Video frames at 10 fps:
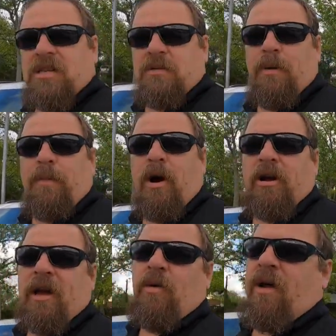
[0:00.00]
customer
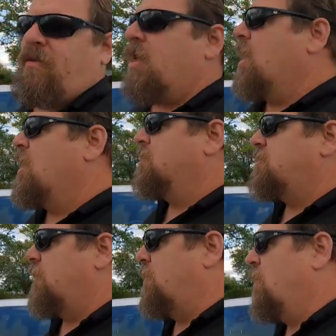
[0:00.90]
parking, whatever.
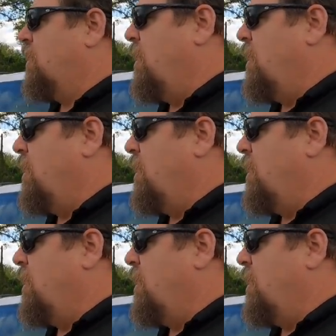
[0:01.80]
So